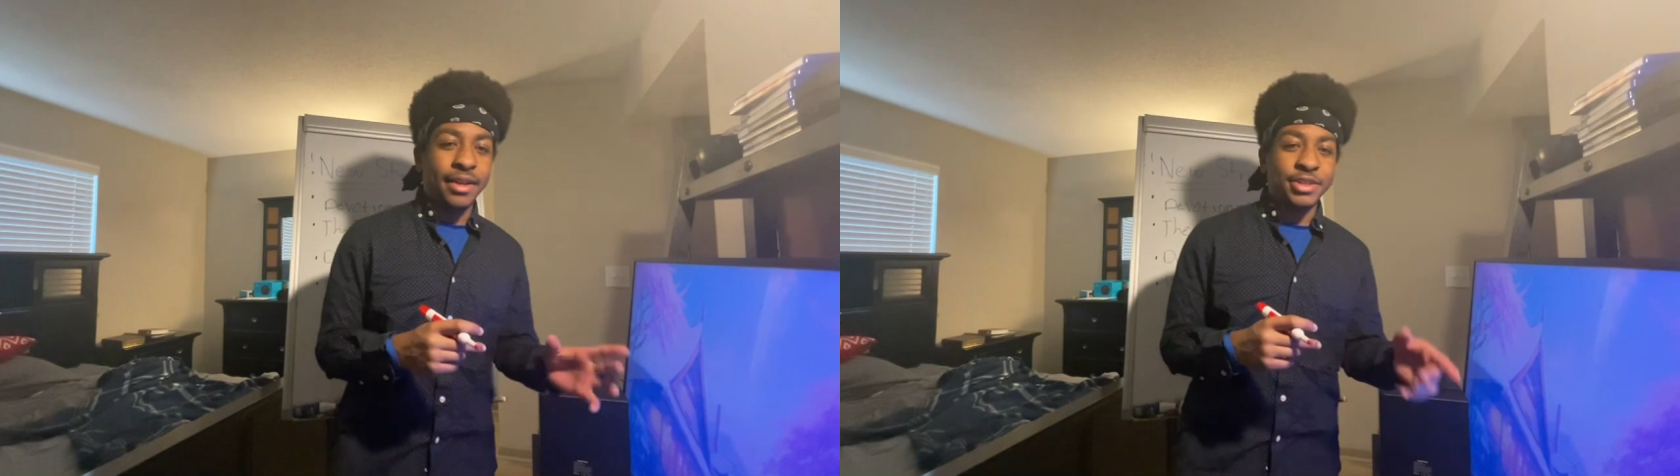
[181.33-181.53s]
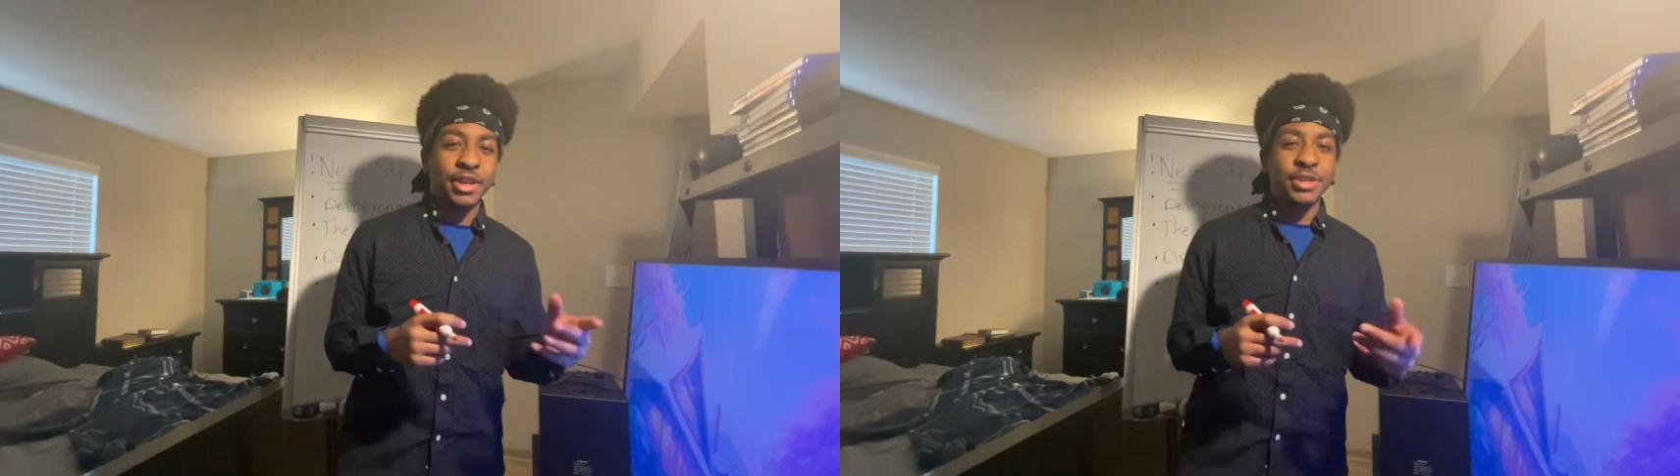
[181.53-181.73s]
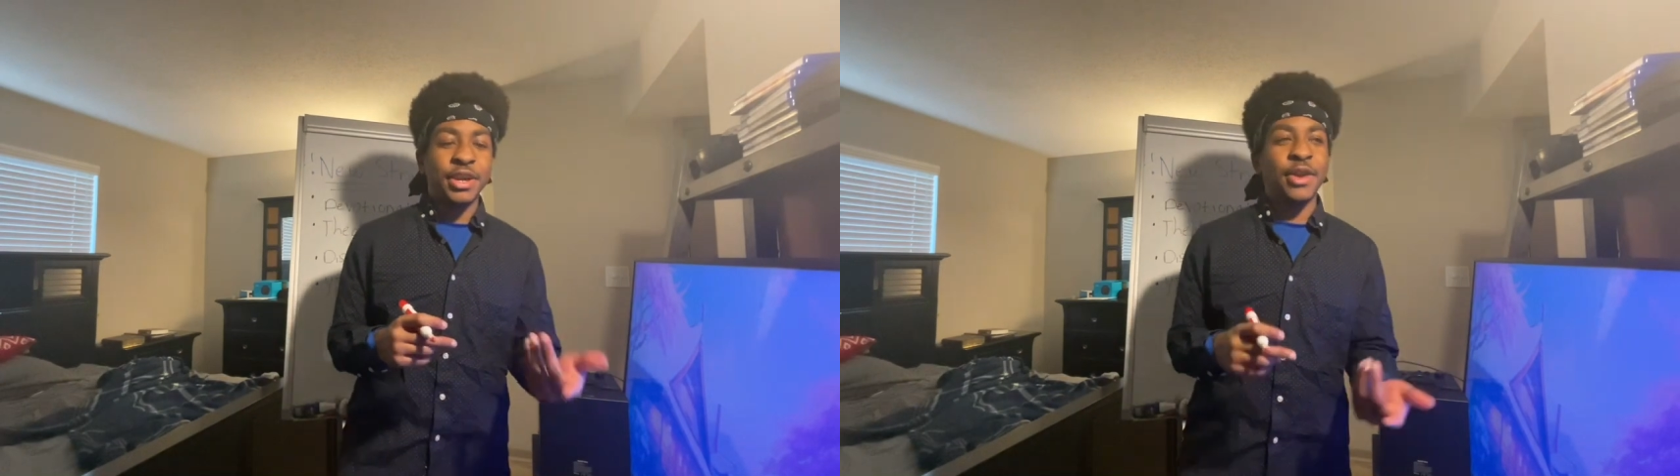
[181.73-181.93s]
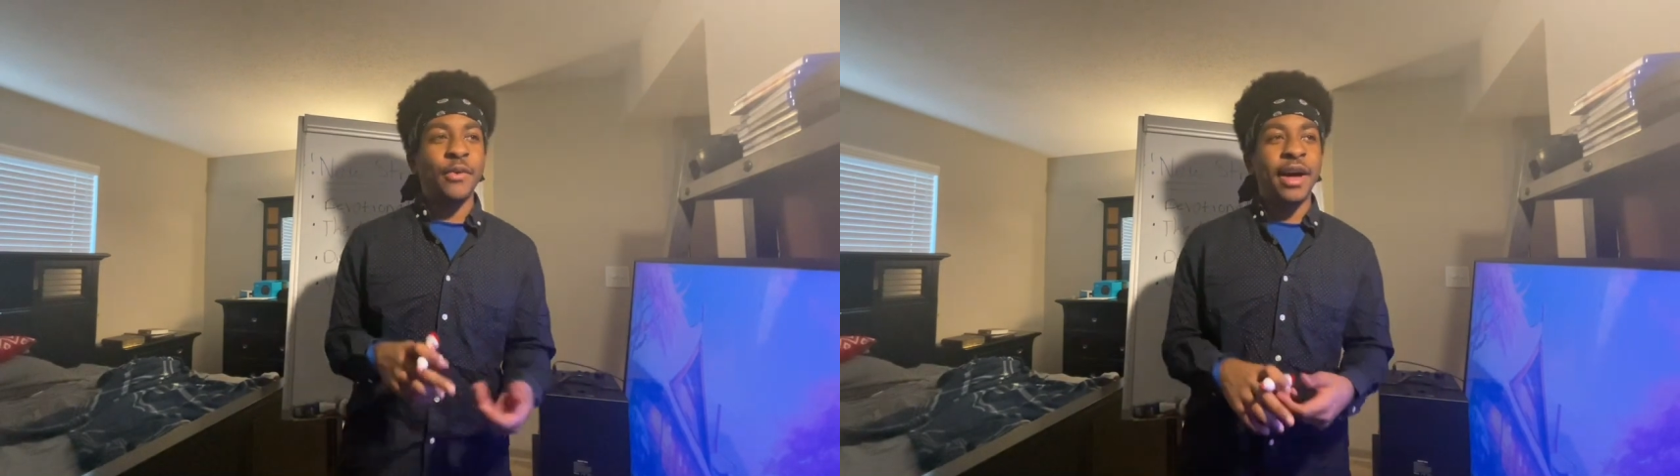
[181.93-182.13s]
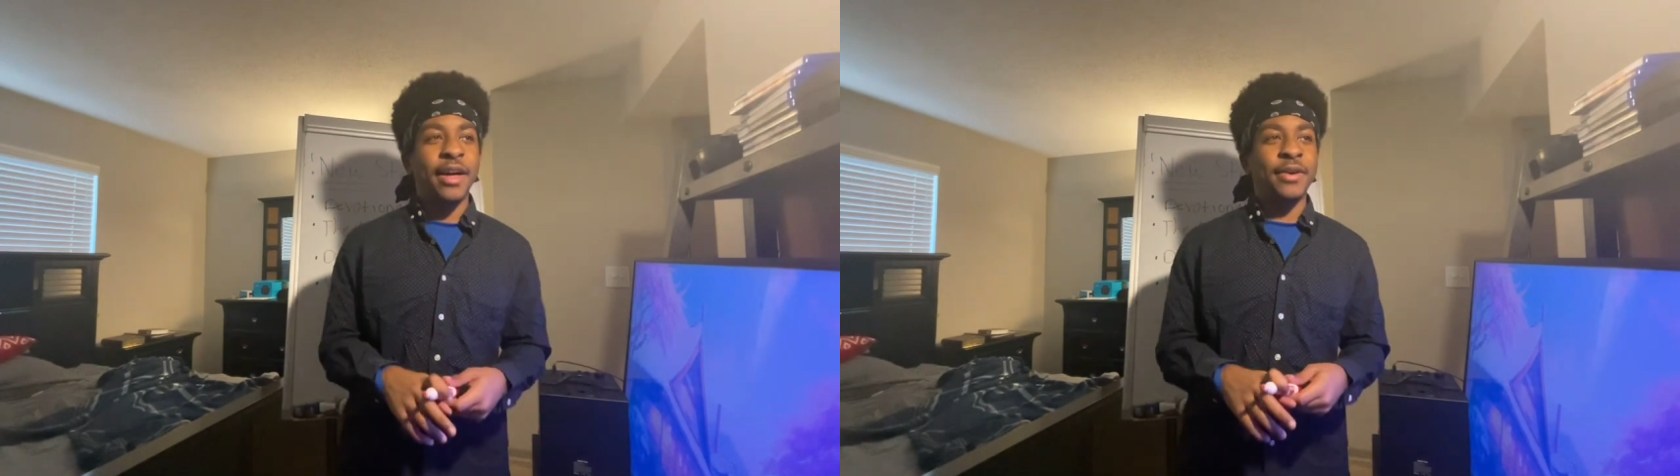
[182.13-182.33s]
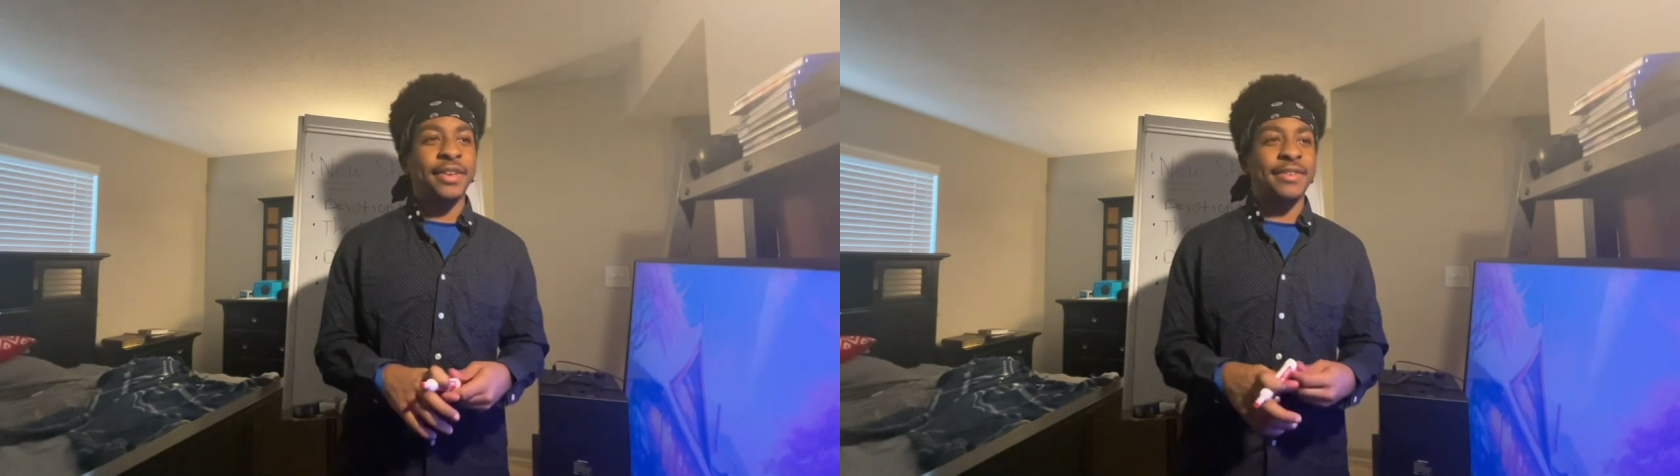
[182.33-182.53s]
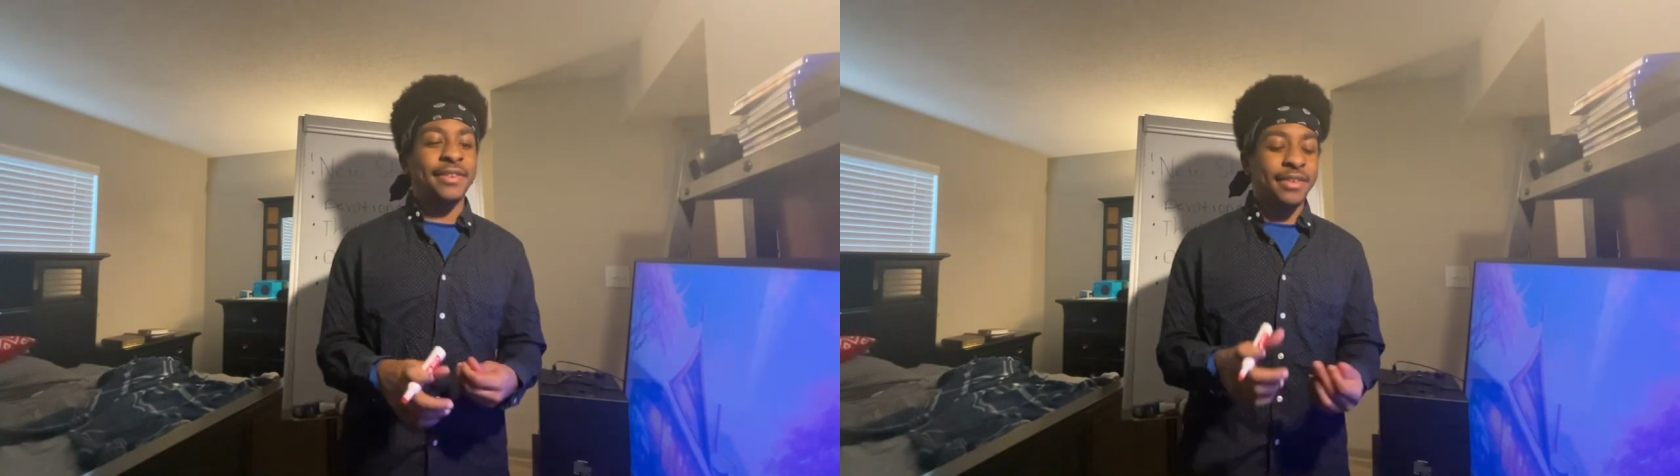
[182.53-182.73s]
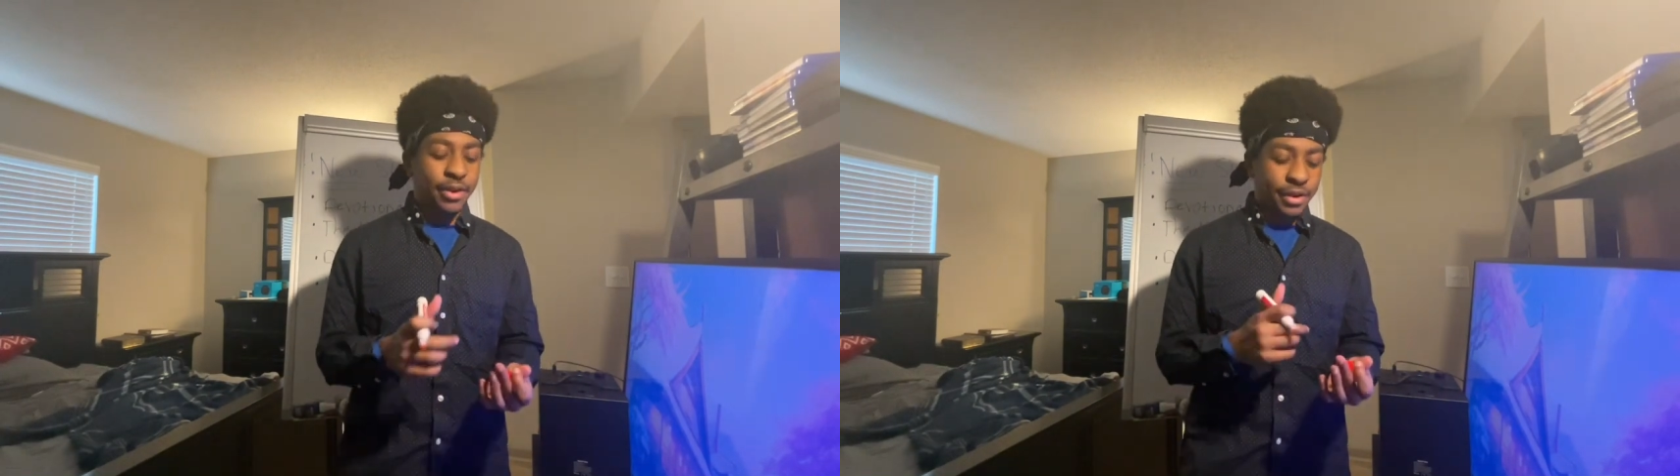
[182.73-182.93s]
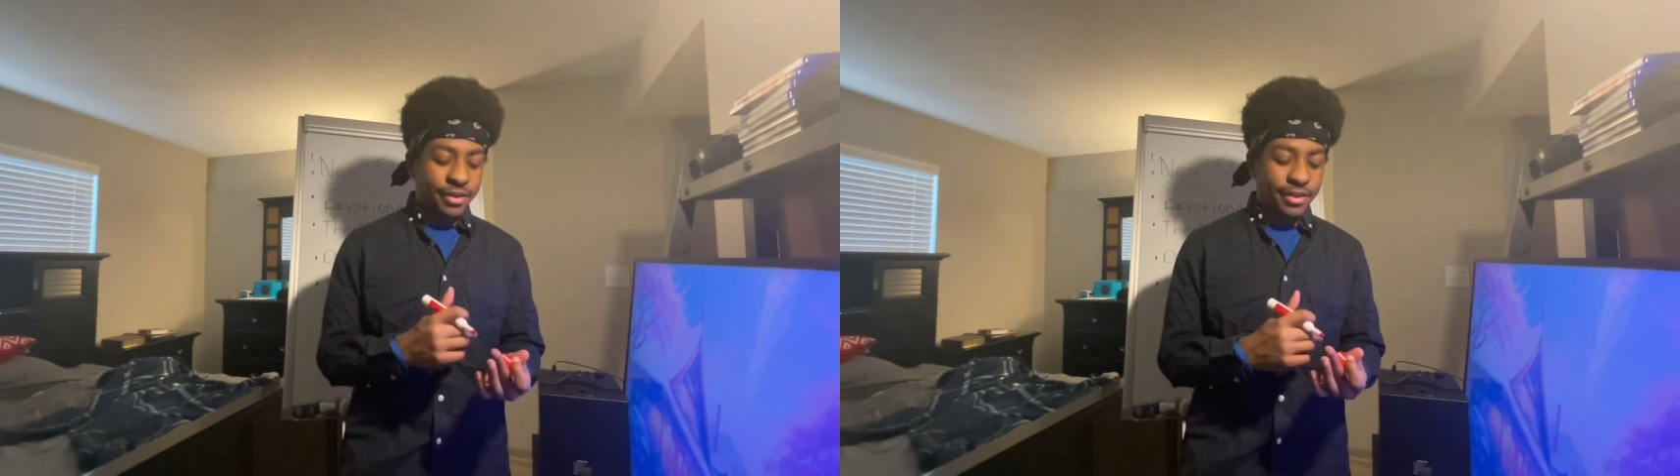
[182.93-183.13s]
Church Gone Wild is a series